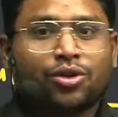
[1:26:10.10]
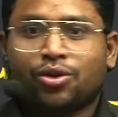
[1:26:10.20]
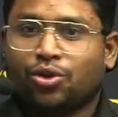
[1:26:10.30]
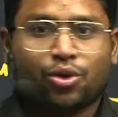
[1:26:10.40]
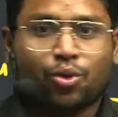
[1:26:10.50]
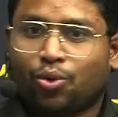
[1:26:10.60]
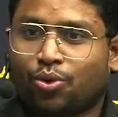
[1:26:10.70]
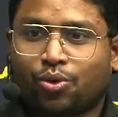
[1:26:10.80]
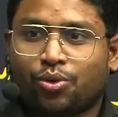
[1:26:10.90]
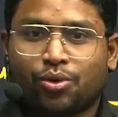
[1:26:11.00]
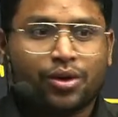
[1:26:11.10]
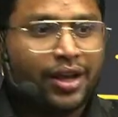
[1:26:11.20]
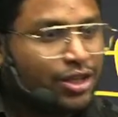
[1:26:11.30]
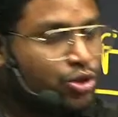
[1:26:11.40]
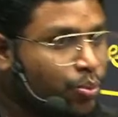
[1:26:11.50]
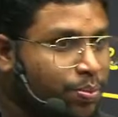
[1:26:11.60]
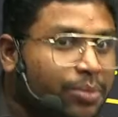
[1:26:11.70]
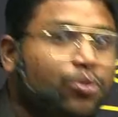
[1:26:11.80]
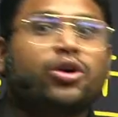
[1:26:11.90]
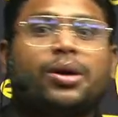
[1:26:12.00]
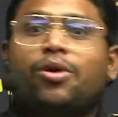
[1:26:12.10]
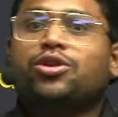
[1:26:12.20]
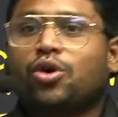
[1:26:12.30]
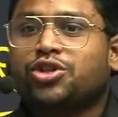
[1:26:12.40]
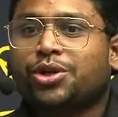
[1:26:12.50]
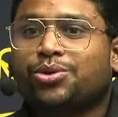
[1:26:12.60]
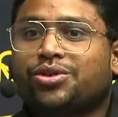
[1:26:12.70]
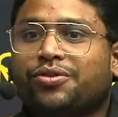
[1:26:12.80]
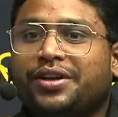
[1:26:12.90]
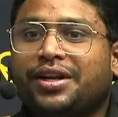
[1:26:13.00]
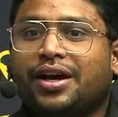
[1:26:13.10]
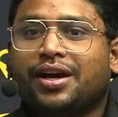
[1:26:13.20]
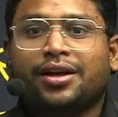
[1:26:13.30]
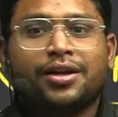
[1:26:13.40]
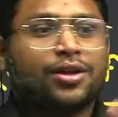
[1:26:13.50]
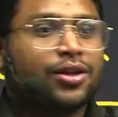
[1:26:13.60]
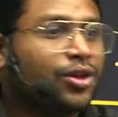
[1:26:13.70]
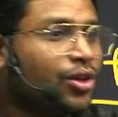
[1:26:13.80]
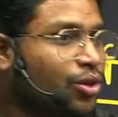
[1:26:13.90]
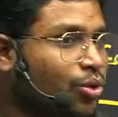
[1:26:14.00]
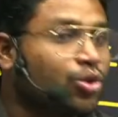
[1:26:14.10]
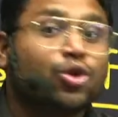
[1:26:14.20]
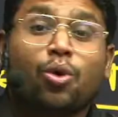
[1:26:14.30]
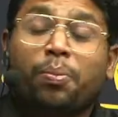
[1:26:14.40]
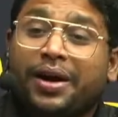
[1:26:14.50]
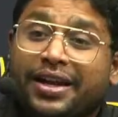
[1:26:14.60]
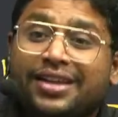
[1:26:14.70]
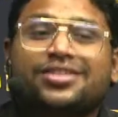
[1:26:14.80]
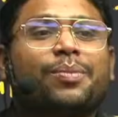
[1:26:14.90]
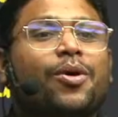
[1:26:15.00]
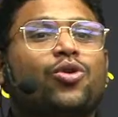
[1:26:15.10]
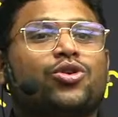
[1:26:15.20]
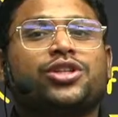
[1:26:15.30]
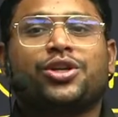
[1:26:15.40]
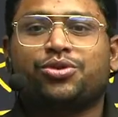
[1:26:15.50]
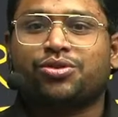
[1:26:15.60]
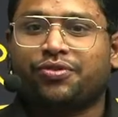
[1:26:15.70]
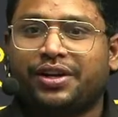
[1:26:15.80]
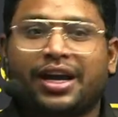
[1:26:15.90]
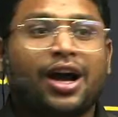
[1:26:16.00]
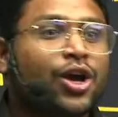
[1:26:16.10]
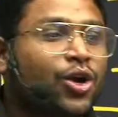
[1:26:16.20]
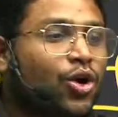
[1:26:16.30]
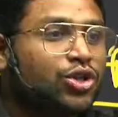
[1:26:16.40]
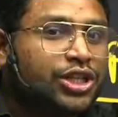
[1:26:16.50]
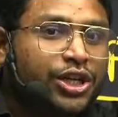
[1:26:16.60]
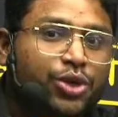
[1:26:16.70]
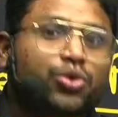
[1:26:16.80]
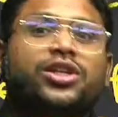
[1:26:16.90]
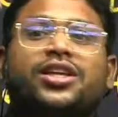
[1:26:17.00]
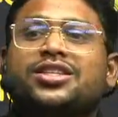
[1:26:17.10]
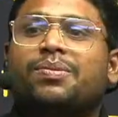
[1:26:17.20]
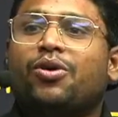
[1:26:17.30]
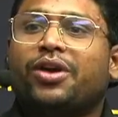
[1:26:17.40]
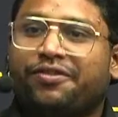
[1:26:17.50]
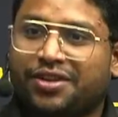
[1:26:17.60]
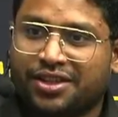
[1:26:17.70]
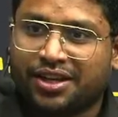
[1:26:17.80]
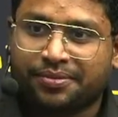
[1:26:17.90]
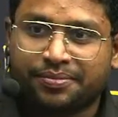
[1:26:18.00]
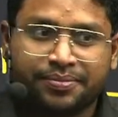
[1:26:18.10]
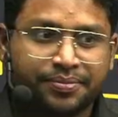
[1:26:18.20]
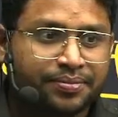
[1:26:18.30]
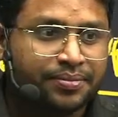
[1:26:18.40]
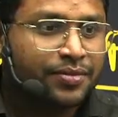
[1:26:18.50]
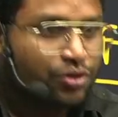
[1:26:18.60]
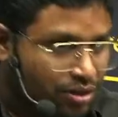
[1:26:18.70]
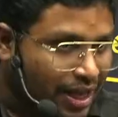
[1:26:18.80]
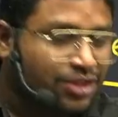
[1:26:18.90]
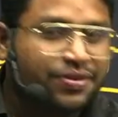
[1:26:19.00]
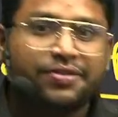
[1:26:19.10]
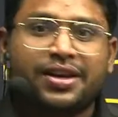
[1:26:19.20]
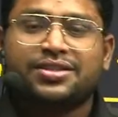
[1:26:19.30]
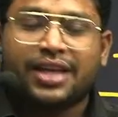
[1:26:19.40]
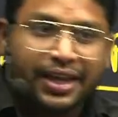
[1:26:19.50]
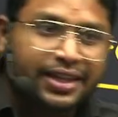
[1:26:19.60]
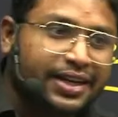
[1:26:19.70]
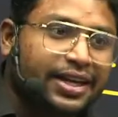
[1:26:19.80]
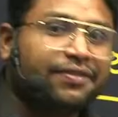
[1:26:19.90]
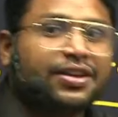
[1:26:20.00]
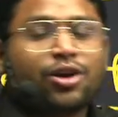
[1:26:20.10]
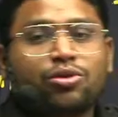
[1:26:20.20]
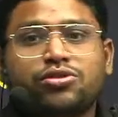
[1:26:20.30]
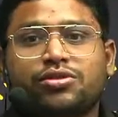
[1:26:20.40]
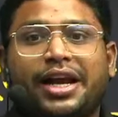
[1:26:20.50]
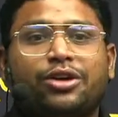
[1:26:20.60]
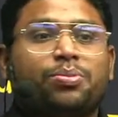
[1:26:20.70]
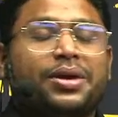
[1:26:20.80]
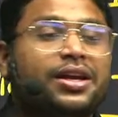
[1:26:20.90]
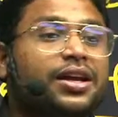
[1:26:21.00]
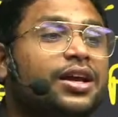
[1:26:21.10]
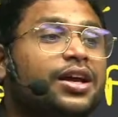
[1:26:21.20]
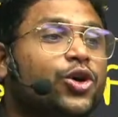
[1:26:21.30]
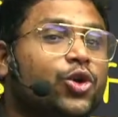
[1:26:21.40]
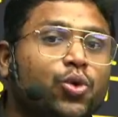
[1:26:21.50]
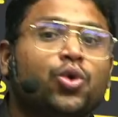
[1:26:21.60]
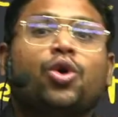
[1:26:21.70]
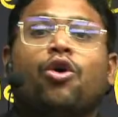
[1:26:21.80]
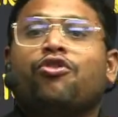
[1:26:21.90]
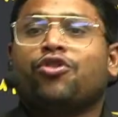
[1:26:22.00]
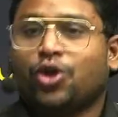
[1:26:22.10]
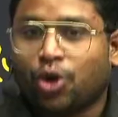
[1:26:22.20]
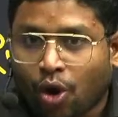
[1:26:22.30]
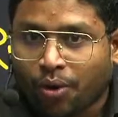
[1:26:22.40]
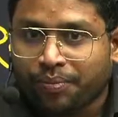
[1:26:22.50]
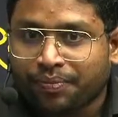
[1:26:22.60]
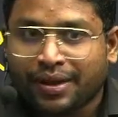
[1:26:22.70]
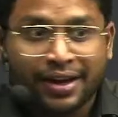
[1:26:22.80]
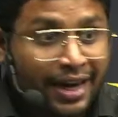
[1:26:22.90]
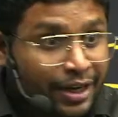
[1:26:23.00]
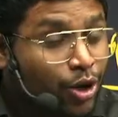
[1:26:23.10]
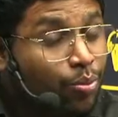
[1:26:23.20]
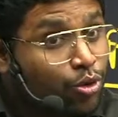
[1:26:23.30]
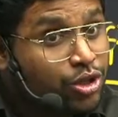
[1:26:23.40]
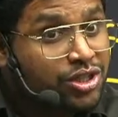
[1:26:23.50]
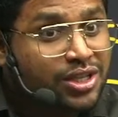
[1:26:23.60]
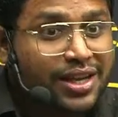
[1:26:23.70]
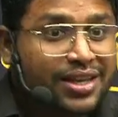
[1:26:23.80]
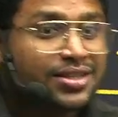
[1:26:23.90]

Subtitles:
No. Is Supreme Court above the Constitution of India? No. Nobody is above Constitution of India. Constitution is above everything. So that's where we are saying in India we are also trying to bring rule of law. Right now Modi ji is